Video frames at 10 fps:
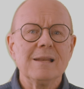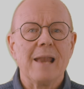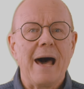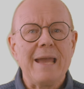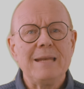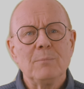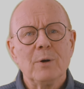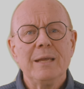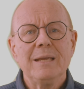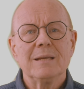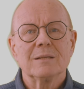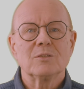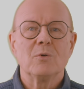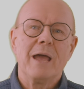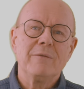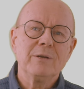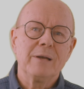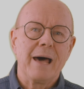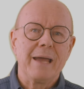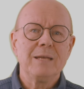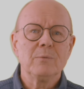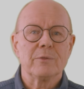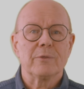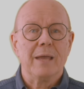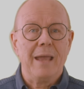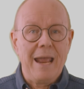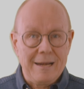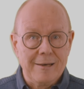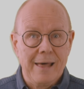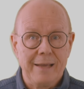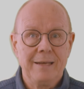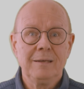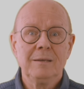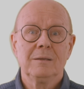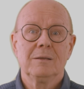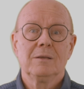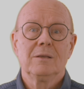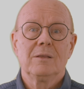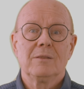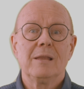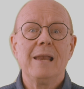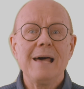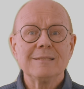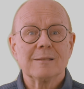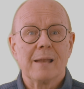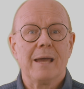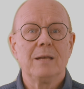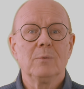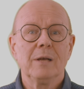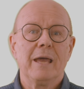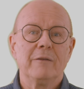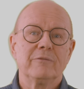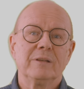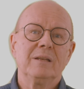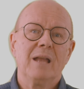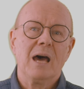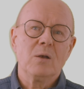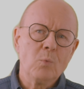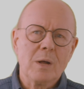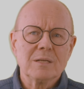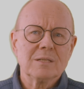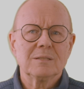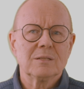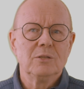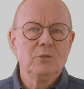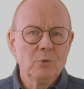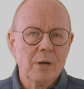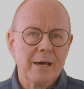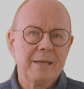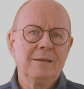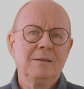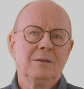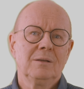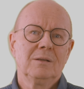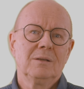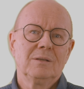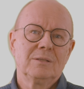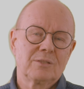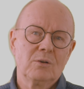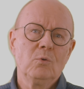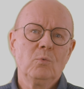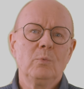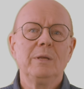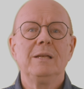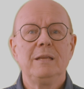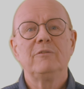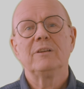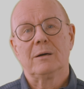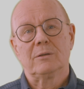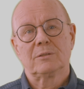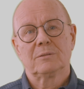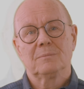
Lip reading: line break to every line with addLine, the last line will have an unwanted new line, so we leave it out.